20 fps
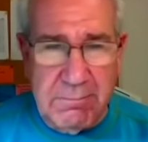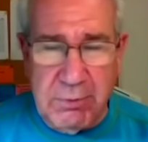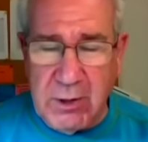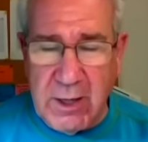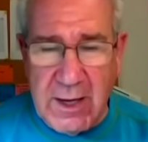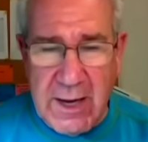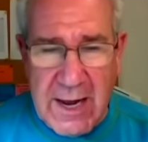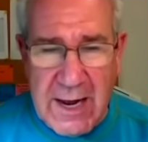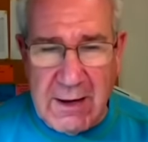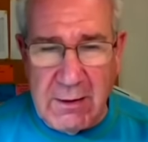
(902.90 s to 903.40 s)

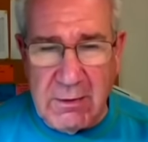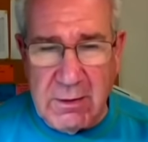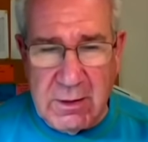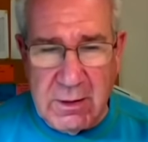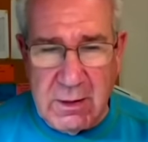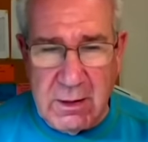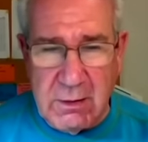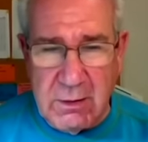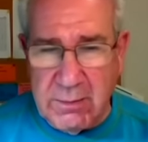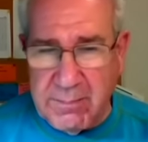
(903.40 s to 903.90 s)
play out,
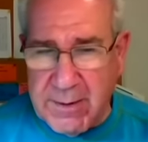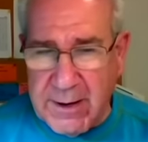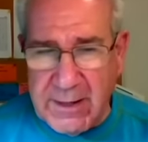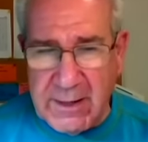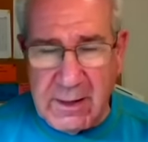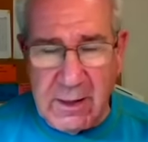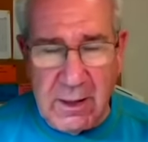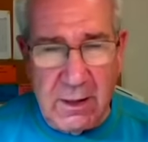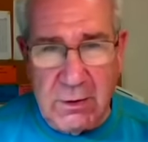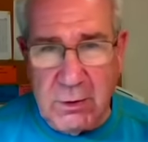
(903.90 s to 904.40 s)
you know,
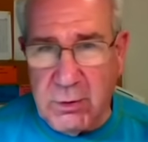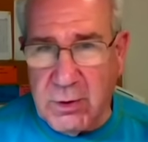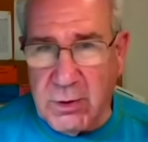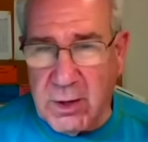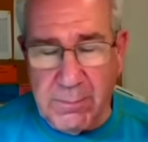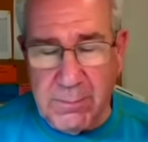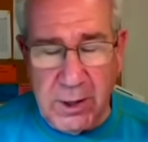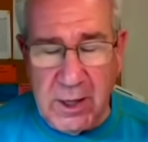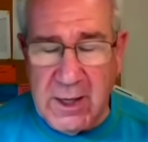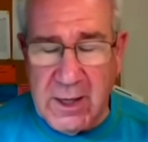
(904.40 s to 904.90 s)
depending on who they're
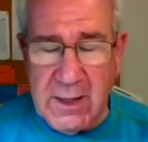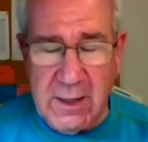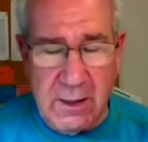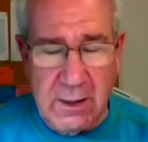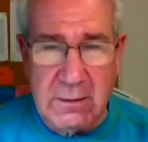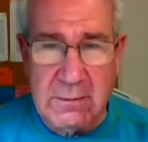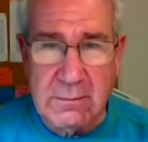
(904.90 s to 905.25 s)
playing.